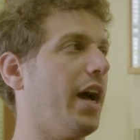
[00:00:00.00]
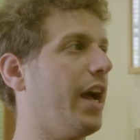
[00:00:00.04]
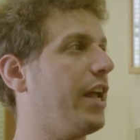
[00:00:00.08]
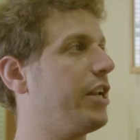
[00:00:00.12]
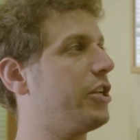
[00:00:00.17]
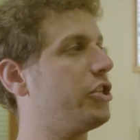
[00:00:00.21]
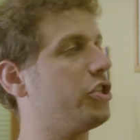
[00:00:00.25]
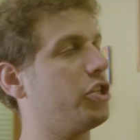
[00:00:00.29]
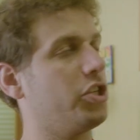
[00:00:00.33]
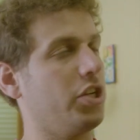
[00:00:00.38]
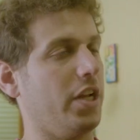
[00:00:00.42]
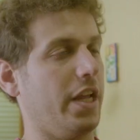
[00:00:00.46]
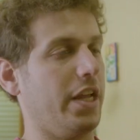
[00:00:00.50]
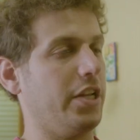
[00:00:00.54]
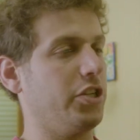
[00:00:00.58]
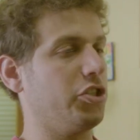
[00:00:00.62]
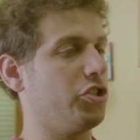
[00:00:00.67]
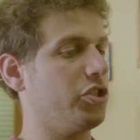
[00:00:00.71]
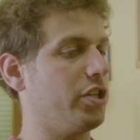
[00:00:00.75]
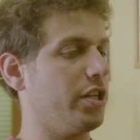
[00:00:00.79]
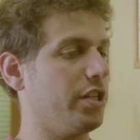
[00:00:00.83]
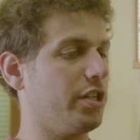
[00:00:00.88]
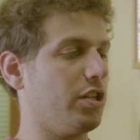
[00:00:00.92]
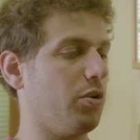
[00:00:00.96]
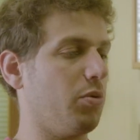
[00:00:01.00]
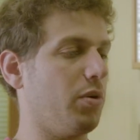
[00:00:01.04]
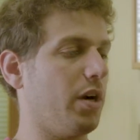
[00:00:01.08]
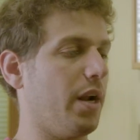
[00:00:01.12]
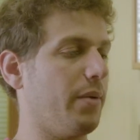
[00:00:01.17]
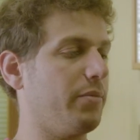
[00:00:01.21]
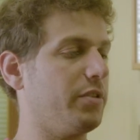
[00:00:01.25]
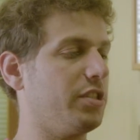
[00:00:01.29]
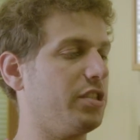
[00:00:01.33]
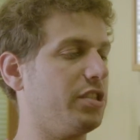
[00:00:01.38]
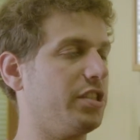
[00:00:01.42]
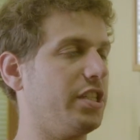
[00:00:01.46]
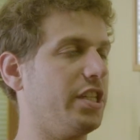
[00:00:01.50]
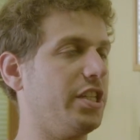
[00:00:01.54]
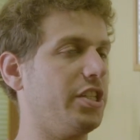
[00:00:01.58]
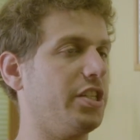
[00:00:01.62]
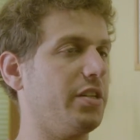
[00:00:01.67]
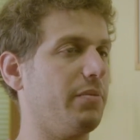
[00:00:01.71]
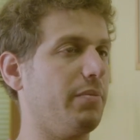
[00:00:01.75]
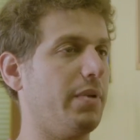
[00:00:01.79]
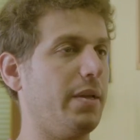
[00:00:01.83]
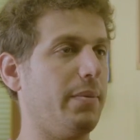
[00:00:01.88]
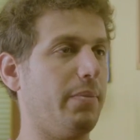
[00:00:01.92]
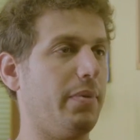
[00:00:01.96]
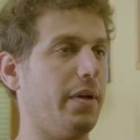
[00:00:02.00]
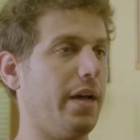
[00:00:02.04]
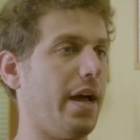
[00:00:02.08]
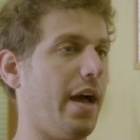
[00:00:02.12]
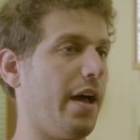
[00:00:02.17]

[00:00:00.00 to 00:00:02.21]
I changed it to where I'm just teaching people